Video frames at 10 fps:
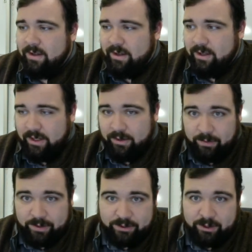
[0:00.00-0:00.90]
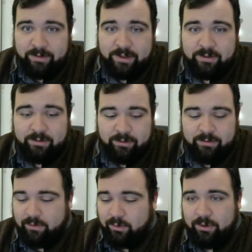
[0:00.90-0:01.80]
And then we'll want to solve this through
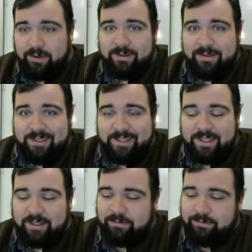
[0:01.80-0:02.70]
for c.